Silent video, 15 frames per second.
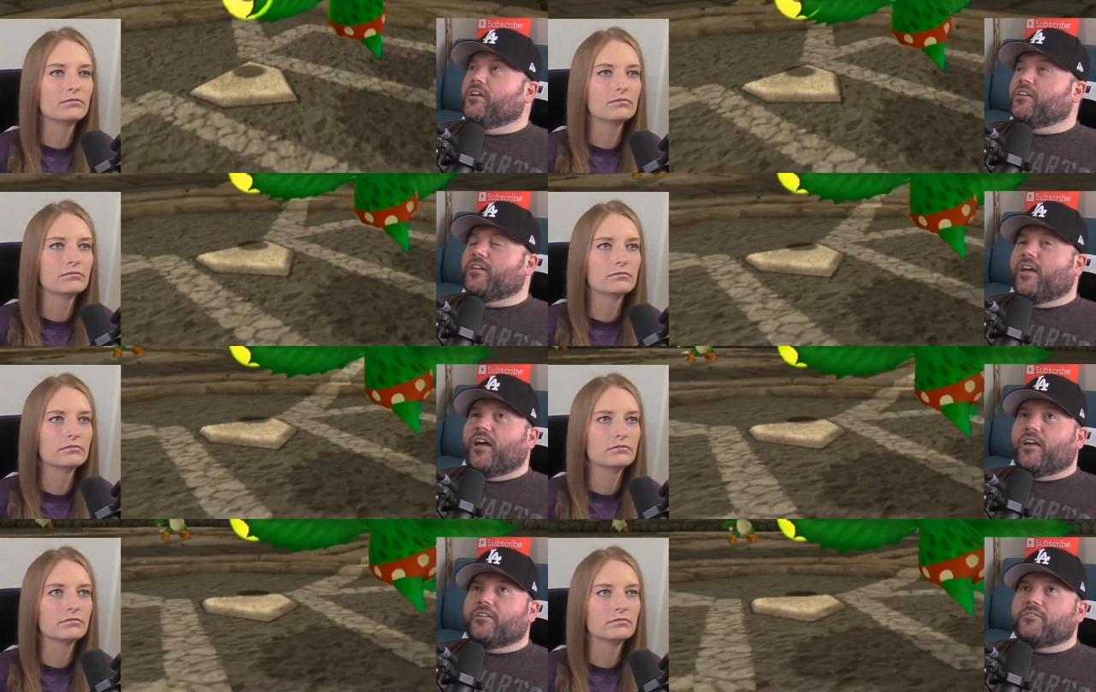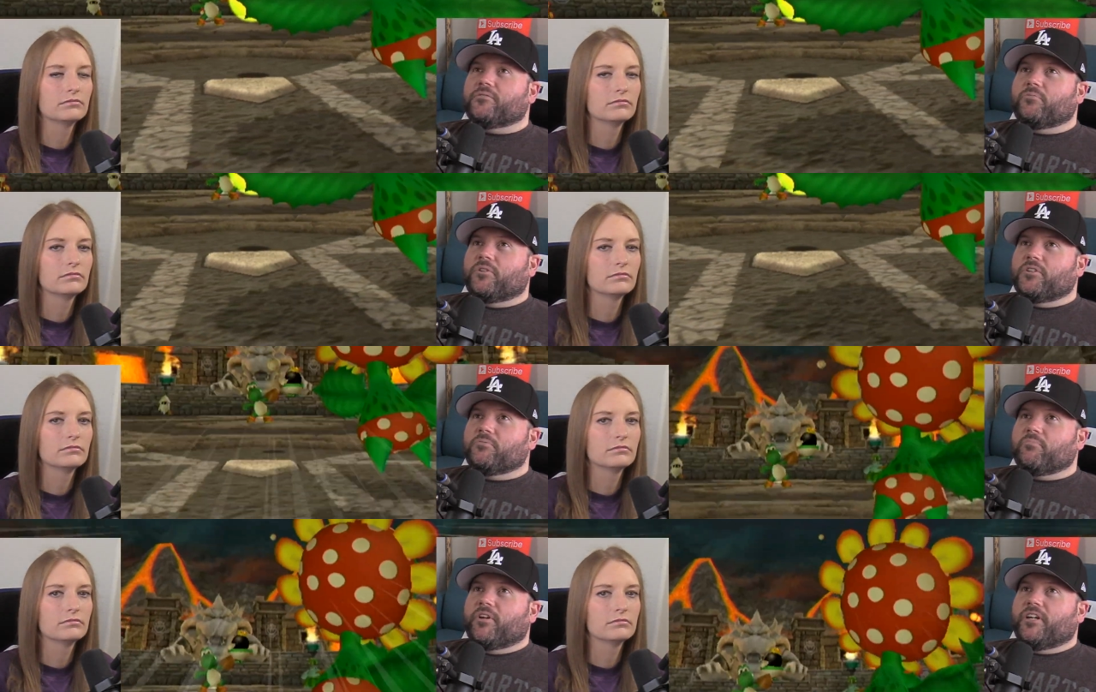Speaker 1: Yeah, I swear
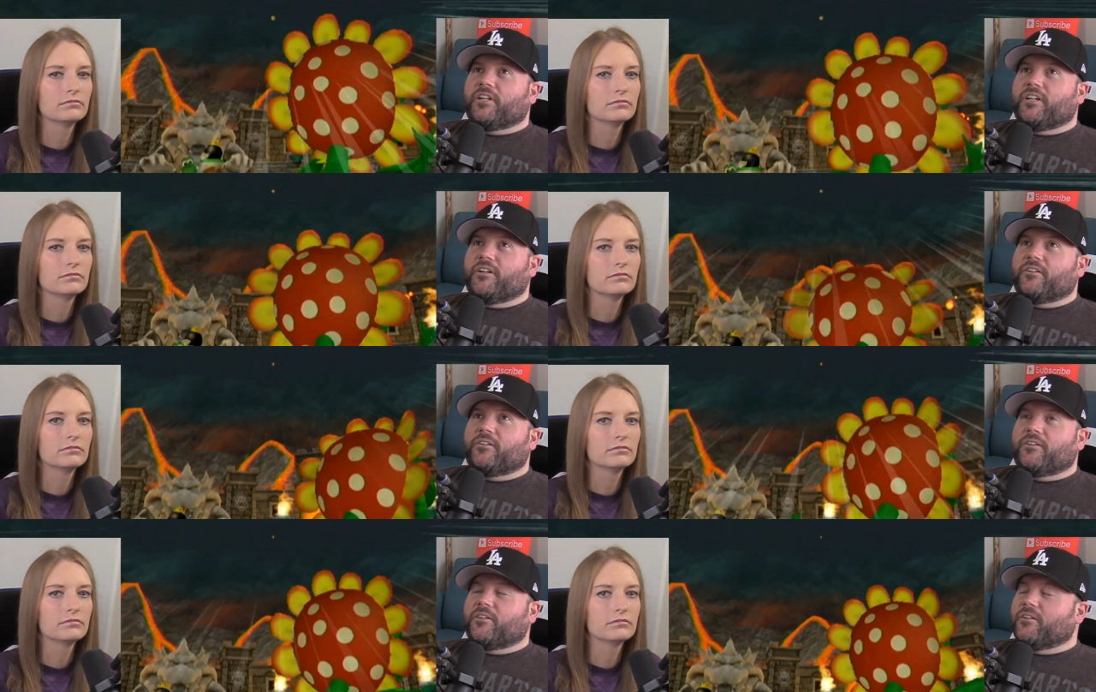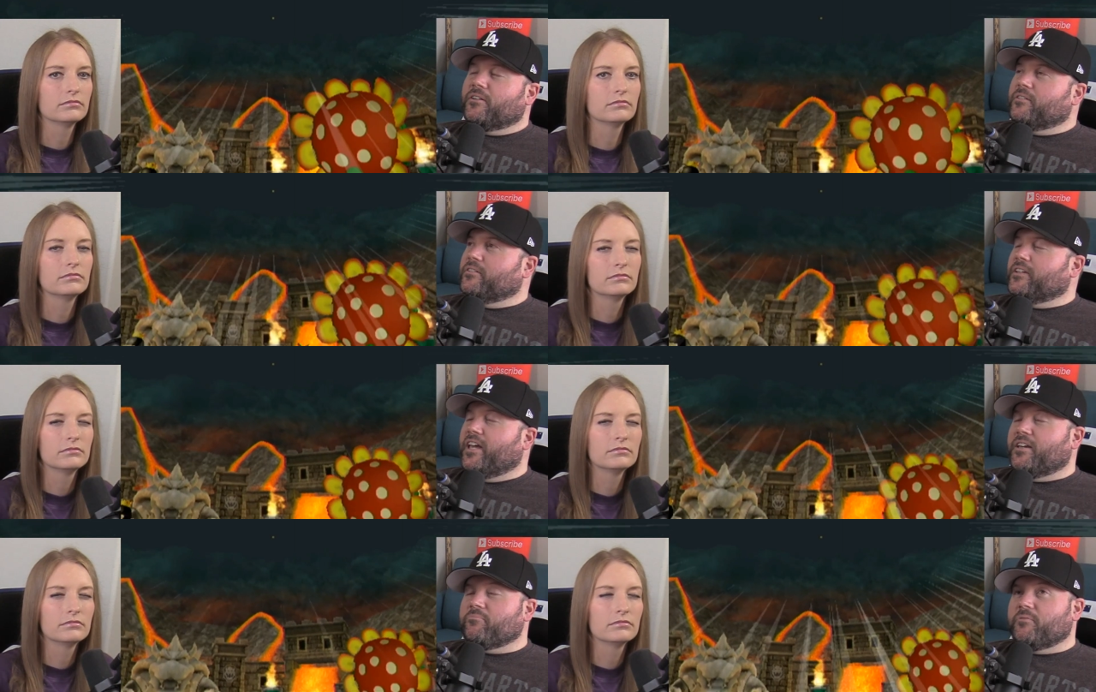just being near her
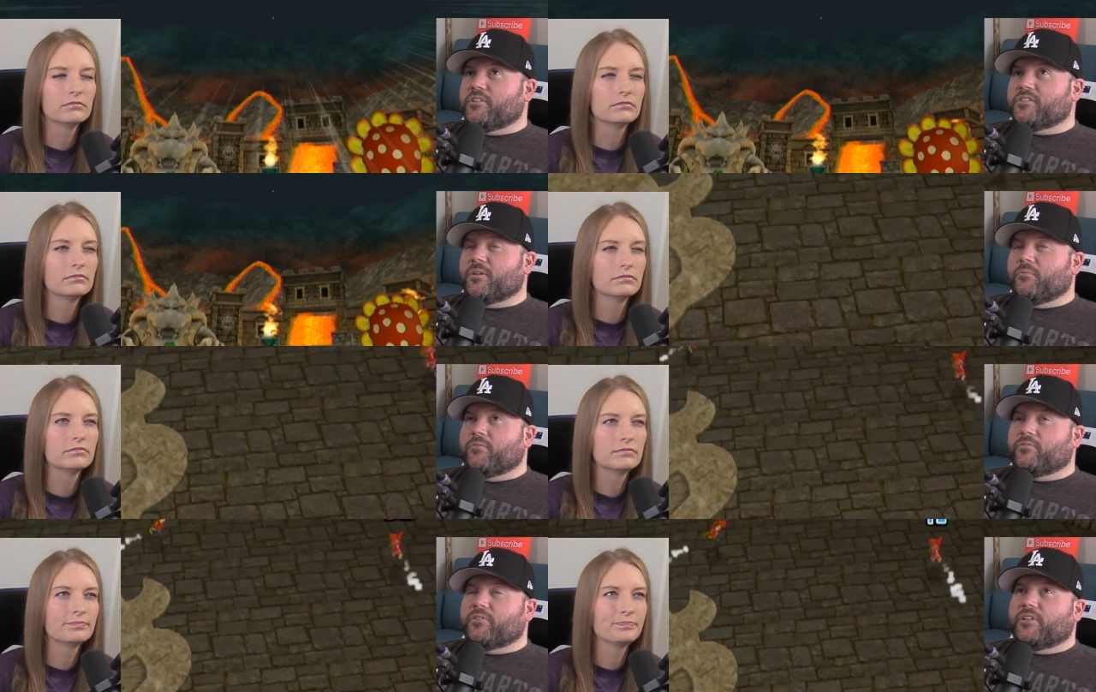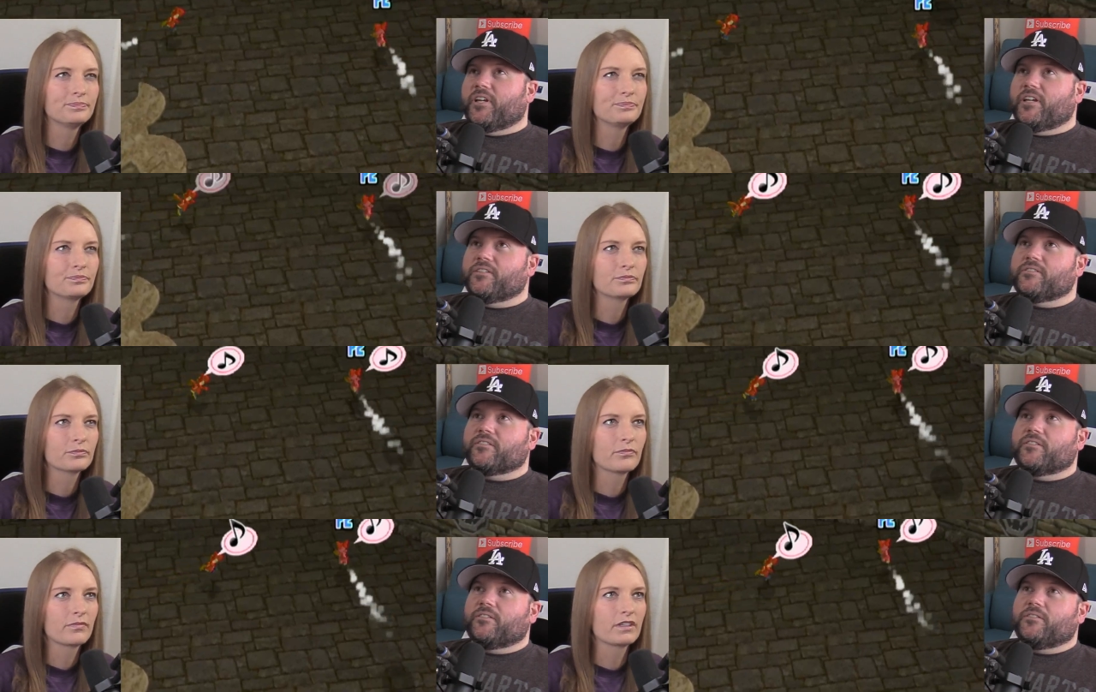gave me some of her dance
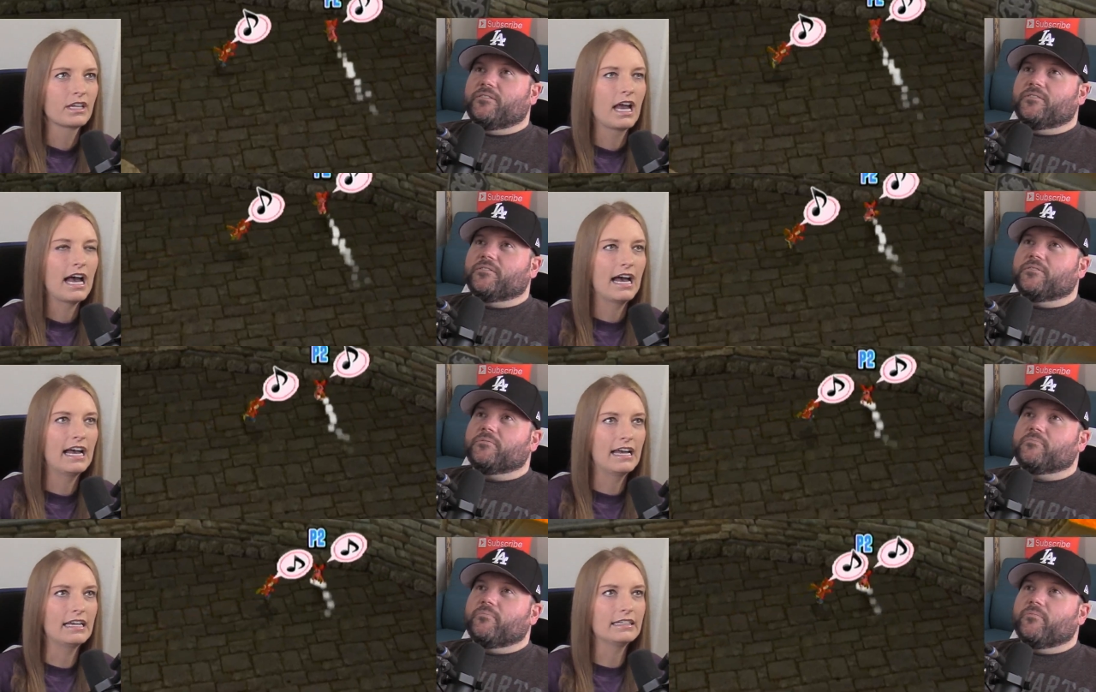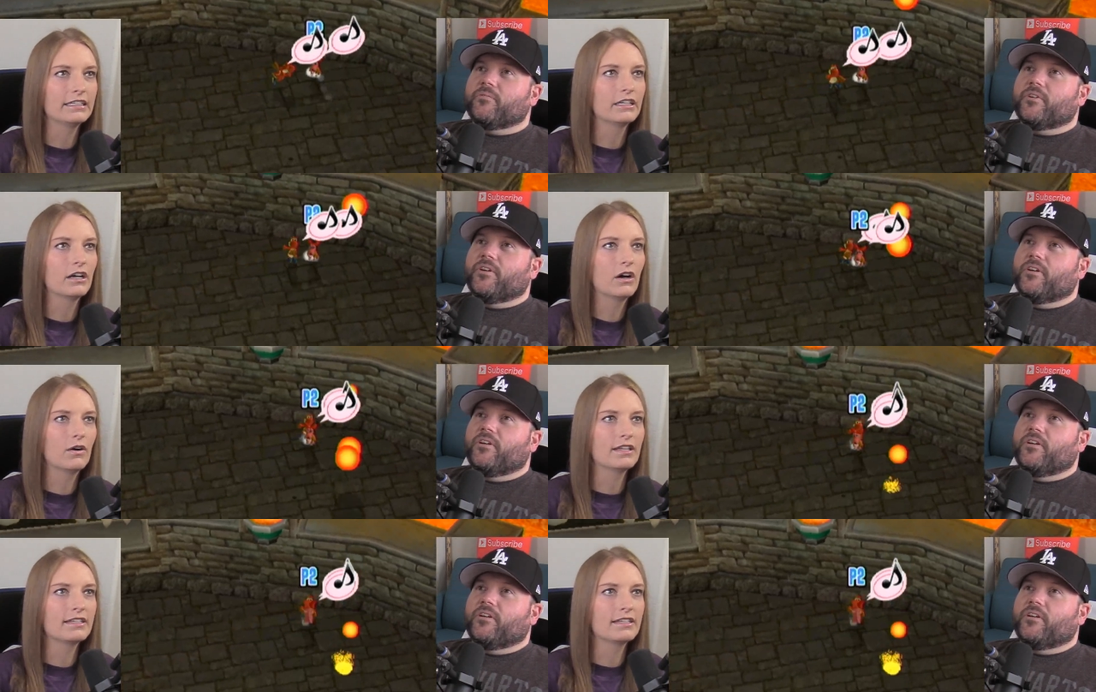skills.
Speaker 2: I, you know,